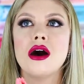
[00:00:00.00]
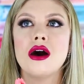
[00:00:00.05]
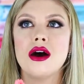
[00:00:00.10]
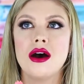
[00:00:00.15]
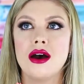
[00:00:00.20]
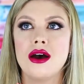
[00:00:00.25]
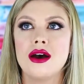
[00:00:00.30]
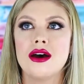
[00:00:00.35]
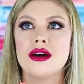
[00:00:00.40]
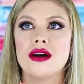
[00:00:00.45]

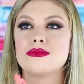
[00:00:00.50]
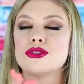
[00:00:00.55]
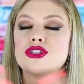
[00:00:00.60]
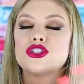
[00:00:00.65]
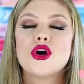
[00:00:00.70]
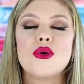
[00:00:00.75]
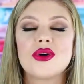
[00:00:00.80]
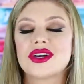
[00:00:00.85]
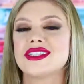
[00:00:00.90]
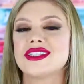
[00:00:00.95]
I'm
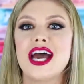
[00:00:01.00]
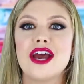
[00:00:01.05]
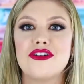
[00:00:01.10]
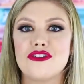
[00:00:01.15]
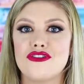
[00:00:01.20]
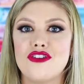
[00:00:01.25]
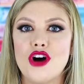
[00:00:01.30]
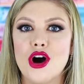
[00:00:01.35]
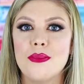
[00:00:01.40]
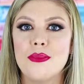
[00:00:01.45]
so excited
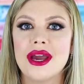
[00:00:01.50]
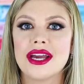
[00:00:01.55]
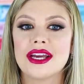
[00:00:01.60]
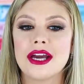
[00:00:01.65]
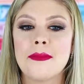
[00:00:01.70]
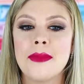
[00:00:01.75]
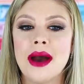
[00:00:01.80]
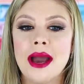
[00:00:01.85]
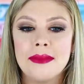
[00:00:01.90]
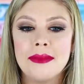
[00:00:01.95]
for fall
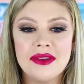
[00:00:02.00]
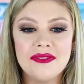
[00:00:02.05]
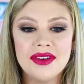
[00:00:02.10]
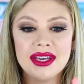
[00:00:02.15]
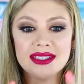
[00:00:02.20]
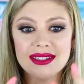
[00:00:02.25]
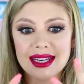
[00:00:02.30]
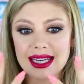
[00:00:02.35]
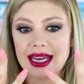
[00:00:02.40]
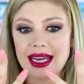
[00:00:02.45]
makeup. I'm even
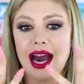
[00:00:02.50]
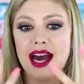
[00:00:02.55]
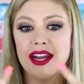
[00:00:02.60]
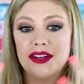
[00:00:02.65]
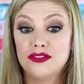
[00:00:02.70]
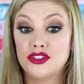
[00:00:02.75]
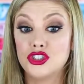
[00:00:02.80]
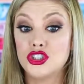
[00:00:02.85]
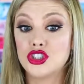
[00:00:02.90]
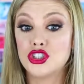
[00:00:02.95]
like kind
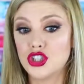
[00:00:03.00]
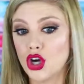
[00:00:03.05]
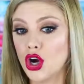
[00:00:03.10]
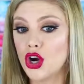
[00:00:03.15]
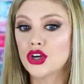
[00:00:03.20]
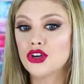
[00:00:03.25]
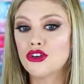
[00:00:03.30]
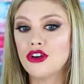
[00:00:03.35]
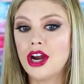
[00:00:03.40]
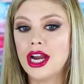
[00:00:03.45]
of
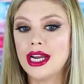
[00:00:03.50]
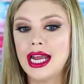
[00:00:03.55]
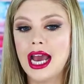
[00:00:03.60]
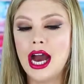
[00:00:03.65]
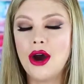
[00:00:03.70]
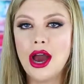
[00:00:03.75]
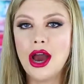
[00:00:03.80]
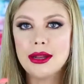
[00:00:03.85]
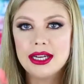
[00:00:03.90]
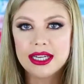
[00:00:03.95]
dark right
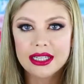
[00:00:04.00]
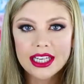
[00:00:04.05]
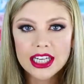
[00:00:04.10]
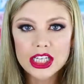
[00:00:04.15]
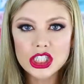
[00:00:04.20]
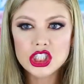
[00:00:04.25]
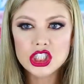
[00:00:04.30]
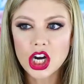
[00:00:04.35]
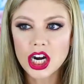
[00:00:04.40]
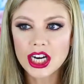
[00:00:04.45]
now. I did like
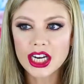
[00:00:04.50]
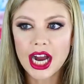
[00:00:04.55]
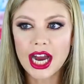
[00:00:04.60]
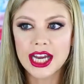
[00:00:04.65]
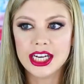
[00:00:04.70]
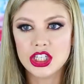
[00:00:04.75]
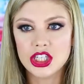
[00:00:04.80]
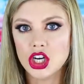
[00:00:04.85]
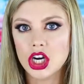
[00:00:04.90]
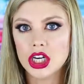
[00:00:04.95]
a dark eye
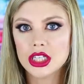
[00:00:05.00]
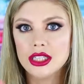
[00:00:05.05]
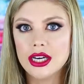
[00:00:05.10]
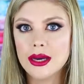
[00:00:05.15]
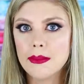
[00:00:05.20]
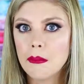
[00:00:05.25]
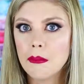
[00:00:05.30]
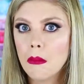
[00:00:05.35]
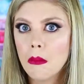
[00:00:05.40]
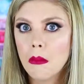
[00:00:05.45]
and a dark
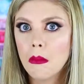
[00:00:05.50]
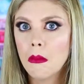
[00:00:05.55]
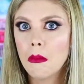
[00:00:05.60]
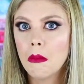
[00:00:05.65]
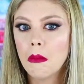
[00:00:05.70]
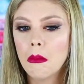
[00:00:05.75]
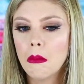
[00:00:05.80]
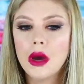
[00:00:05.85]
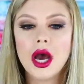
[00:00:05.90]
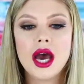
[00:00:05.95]
lip.
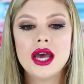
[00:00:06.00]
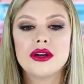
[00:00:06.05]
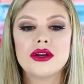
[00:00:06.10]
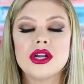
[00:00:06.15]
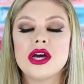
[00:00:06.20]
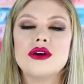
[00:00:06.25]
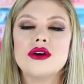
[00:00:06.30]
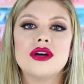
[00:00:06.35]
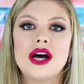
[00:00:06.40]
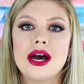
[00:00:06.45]
I don't
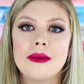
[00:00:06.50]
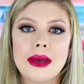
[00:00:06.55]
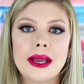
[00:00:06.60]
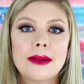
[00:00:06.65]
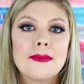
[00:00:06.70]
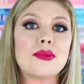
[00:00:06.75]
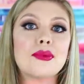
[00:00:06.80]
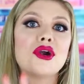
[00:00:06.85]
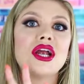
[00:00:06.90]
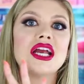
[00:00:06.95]
know, I'm
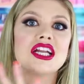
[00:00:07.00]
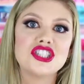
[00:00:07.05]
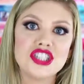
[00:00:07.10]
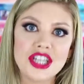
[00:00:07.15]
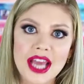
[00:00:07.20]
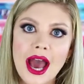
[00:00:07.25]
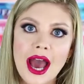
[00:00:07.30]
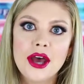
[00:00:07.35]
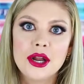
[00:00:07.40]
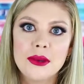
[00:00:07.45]
like
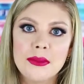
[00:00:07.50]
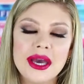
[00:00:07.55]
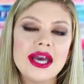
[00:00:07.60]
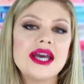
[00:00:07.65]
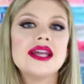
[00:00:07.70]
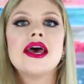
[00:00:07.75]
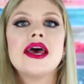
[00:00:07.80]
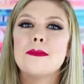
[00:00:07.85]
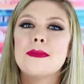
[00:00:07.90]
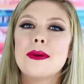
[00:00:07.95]
branching out a
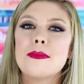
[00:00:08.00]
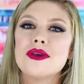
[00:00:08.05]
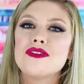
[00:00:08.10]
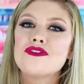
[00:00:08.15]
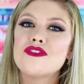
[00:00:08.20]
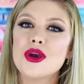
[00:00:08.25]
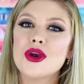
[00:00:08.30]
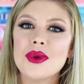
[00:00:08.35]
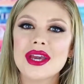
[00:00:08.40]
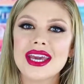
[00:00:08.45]
bit. But
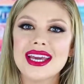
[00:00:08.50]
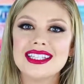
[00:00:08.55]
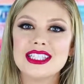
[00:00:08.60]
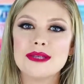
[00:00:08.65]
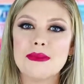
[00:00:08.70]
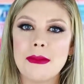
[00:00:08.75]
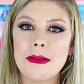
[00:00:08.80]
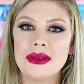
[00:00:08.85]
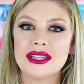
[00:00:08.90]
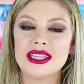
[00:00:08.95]
before we get
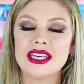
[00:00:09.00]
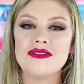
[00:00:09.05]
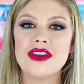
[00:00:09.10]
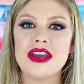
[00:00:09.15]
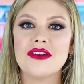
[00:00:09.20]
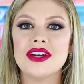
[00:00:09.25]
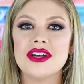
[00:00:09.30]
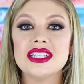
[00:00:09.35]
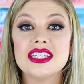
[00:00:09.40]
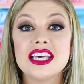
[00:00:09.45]
into my monthly
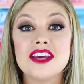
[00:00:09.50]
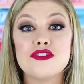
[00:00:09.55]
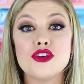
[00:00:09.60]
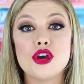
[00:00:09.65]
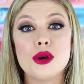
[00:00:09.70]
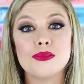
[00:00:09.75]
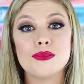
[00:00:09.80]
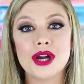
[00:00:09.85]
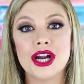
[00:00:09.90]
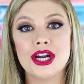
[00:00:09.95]
favorites, if you
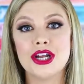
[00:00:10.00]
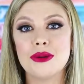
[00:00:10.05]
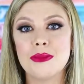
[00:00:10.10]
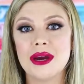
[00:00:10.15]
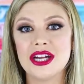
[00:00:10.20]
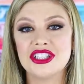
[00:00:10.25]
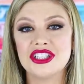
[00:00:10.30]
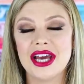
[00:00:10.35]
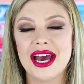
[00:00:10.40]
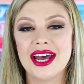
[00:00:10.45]
are brand new to
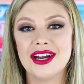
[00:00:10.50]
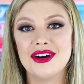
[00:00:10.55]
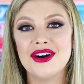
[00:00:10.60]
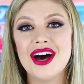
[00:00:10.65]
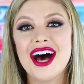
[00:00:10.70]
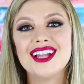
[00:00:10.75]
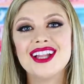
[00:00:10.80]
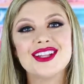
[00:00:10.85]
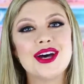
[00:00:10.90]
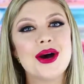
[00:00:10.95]
my channel,
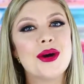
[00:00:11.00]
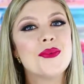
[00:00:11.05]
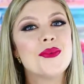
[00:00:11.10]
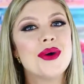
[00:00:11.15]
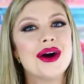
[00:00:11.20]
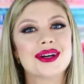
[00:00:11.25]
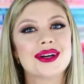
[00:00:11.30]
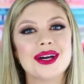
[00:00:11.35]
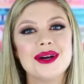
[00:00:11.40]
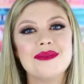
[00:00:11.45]
hello,
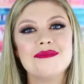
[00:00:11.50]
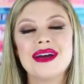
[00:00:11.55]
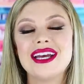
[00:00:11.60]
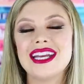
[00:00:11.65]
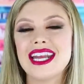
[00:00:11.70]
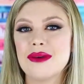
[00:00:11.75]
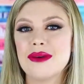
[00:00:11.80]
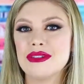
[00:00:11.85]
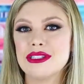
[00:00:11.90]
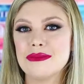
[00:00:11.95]
welcome. My
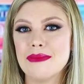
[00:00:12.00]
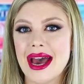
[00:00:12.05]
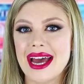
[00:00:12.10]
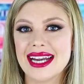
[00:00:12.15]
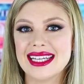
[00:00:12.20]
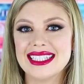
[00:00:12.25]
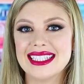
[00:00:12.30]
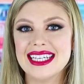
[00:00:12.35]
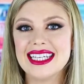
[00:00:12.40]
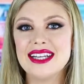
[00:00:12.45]
name is
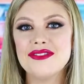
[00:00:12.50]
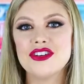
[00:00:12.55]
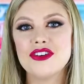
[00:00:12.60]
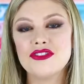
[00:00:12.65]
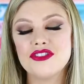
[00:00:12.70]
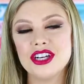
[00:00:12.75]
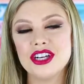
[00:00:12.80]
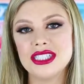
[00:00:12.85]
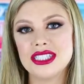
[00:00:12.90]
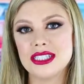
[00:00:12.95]
Madison.
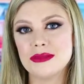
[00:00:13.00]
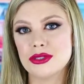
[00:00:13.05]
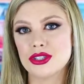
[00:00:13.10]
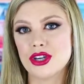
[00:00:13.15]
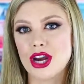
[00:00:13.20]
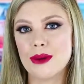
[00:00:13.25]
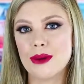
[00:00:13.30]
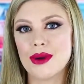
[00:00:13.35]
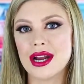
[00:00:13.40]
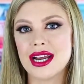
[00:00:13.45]
Feel free to
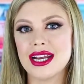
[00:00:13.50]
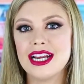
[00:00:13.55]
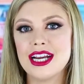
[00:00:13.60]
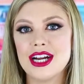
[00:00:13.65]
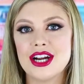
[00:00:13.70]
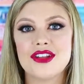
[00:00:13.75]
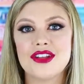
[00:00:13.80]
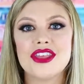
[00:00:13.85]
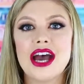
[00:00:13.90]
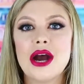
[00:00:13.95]
subscribe right
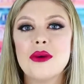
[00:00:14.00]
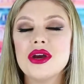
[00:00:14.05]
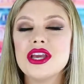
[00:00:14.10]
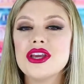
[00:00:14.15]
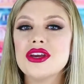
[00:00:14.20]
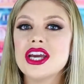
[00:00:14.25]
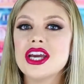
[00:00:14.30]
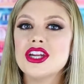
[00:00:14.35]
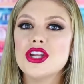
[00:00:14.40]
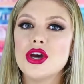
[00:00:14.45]
here. That way
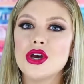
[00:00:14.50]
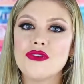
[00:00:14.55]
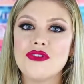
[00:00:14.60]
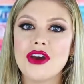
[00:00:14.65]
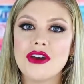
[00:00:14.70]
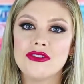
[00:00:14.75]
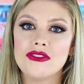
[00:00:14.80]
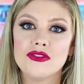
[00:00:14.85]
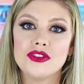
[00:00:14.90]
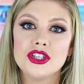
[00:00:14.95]
you get
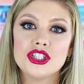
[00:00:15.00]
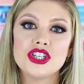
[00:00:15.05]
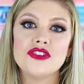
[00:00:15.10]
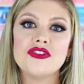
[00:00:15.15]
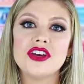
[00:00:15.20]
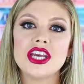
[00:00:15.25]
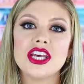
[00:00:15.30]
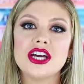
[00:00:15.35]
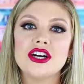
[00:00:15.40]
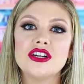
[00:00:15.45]
notified for future
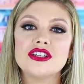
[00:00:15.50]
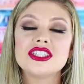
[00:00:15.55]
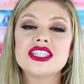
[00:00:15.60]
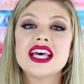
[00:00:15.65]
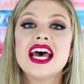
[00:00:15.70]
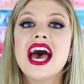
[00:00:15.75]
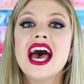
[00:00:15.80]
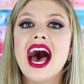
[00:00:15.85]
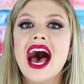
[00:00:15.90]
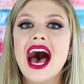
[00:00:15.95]
videos.
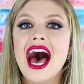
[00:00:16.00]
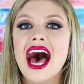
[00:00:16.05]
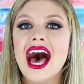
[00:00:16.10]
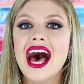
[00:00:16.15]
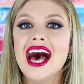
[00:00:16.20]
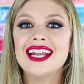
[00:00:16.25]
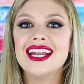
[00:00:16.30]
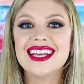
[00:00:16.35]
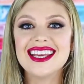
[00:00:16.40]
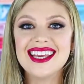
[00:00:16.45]

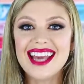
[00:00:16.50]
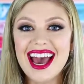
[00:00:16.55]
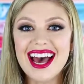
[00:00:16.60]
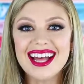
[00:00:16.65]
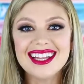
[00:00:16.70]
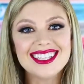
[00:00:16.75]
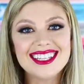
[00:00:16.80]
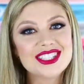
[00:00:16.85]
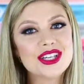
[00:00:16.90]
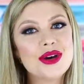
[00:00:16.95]
And
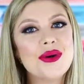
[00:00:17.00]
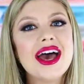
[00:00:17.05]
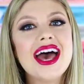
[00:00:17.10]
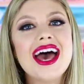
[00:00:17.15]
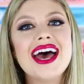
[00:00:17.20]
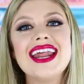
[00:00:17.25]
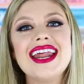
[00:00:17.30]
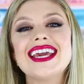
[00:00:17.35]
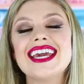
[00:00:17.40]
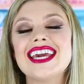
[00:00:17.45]
yeah, let's go
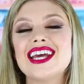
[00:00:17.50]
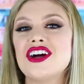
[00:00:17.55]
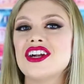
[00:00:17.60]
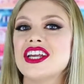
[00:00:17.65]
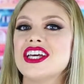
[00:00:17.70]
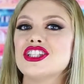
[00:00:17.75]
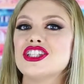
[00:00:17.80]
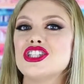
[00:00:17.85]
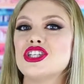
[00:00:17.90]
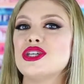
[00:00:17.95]
ahead and get on
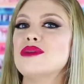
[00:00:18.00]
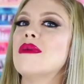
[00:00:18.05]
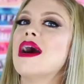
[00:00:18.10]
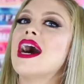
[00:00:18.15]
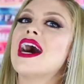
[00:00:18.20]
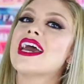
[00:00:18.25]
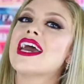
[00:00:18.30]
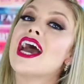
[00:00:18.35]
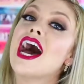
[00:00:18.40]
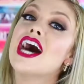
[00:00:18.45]
into
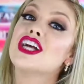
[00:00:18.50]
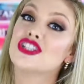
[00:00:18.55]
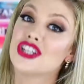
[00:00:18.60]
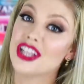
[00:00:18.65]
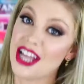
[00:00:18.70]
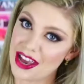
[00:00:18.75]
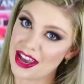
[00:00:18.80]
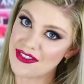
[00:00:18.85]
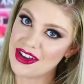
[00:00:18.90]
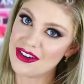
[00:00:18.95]
my
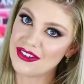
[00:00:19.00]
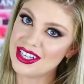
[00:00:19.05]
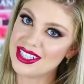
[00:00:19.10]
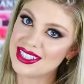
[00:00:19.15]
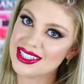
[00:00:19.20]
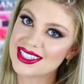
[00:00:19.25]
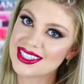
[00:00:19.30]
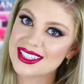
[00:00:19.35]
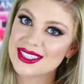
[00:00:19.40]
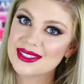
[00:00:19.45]
July
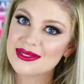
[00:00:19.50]
favorites.